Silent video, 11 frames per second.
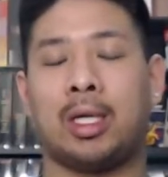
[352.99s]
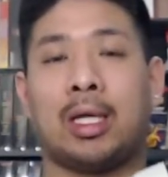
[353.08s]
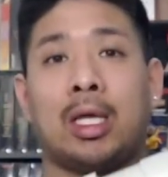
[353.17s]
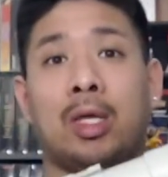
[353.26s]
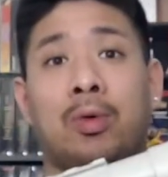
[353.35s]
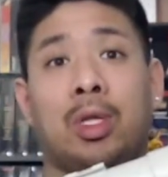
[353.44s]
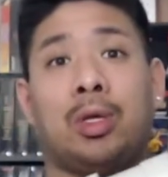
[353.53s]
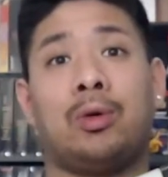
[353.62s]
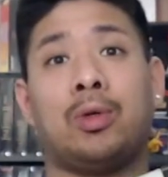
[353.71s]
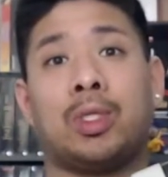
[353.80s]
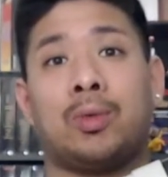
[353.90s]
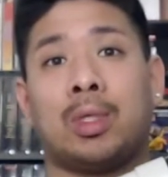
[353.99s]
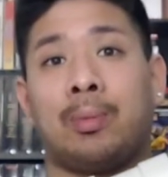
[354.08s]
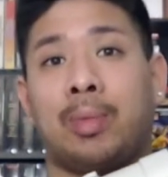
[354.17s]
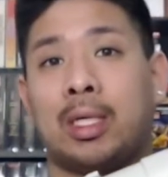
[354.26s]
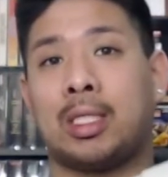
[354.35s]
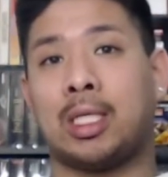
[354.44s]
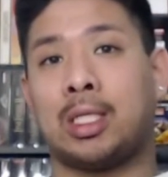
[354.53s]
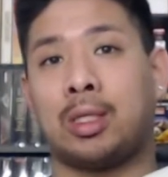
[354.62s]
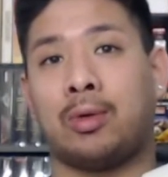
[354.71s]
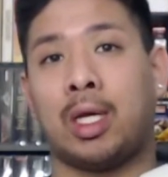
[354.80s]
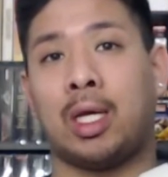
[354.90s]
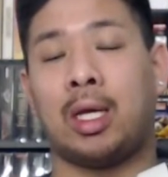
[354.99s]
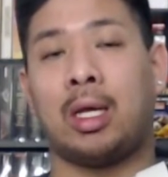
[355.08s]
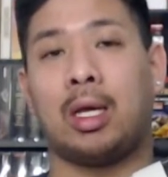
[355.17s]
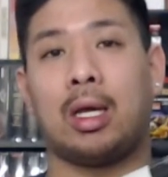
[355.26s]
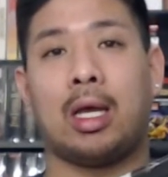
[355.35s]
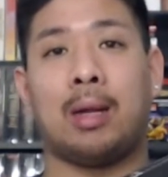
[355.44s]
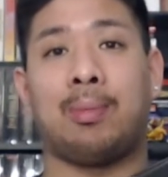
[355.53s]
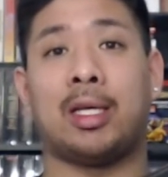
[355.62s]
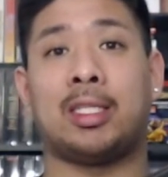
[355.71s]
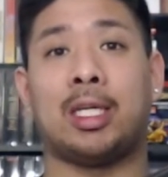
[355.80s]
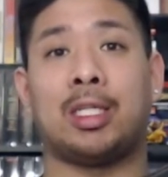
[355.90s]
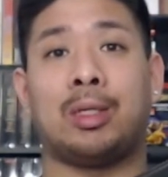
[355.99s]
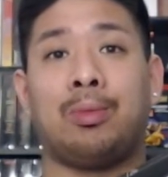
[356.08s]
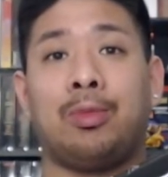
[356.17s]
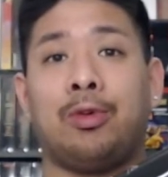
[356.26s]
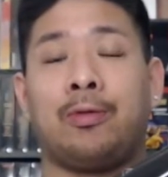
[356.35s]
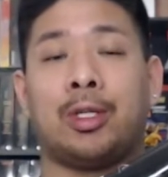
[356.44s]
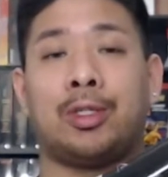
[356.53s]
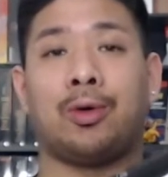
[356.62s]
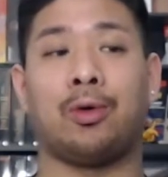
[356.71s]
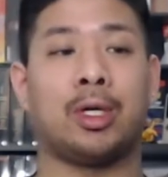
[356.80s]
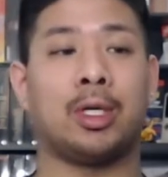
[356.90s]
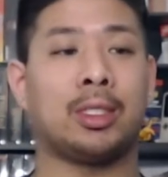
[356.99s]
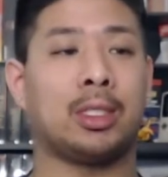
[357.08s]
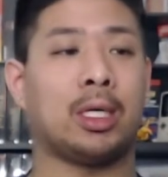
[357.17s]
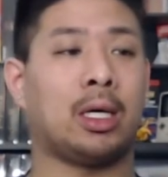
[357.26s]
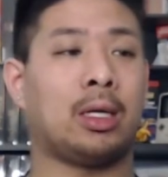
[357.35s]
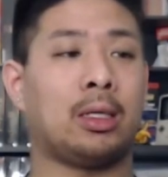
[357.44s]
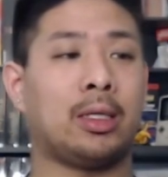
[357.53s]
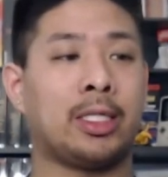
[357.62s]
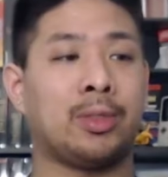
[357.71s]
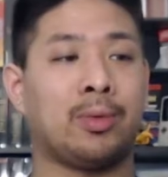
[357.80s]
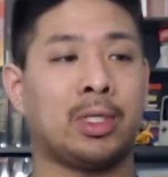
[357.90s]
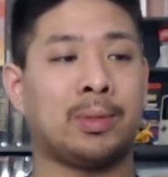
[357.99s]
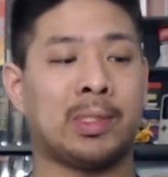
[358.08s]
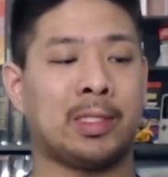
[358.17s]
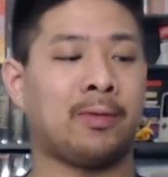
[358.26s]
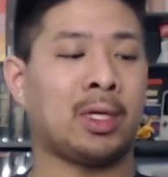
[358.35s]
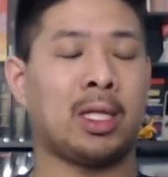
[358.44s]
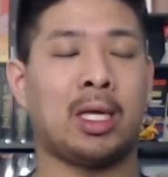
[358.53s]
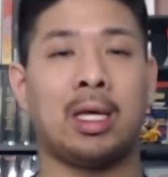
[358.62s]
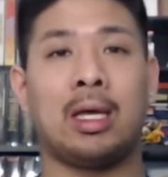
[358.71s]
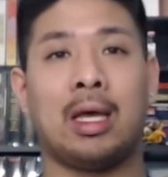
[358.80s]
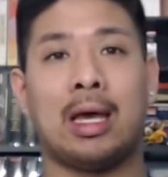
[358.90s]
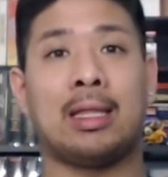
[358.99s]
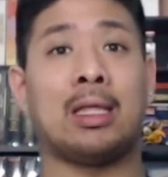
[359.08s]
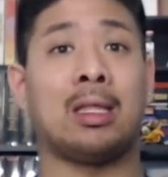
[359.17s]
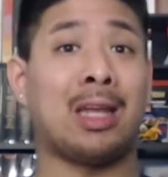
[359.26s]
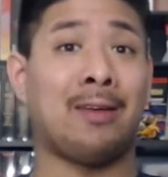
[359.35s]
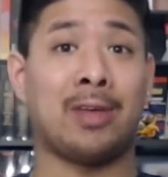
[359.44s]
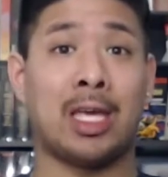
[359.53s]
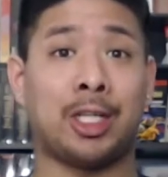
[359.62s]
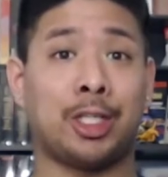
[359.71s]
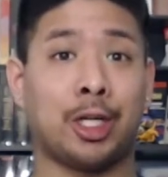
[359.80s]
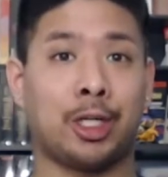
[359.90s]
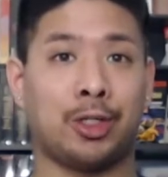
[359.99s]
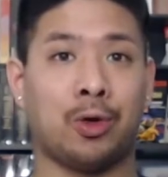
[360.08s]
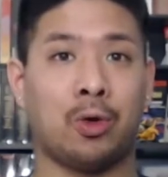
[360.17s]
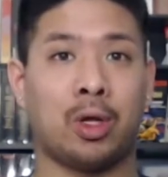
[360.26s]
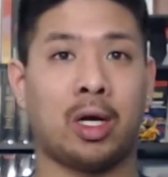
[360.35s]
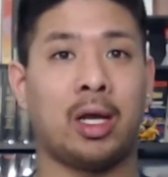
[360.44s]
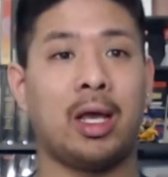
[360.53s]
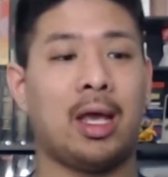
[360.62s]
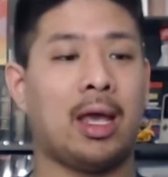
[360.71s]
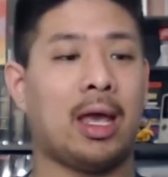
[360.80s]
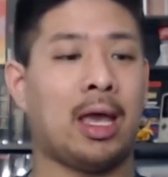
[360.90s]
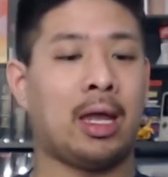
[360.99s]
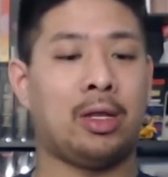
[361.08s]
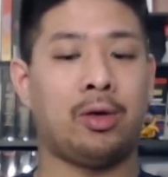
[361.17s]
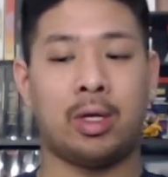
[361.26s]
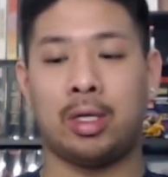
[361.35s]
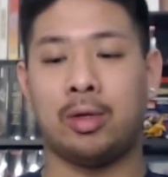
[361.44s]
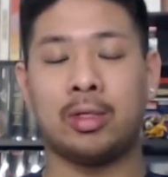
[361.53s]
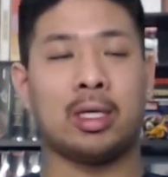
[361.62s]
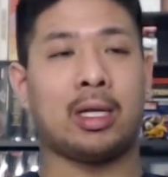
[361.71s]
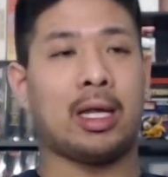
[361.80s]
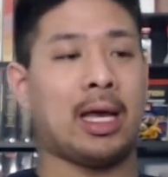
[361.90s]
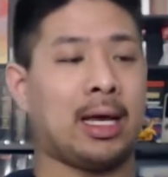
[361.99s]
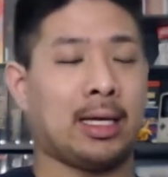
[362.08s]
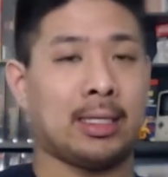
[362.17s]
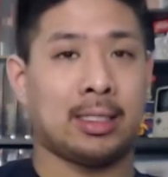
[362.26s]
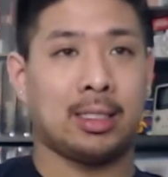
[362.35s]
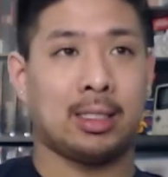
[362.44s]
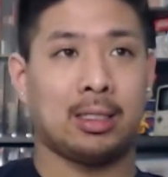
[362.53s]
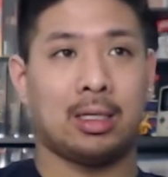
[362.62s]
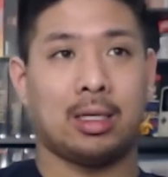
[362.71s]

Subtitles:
that you would use with the PlayStation 3 and PlayStation Move controllers. This one specifically, and then the navigation controller. And you could use it as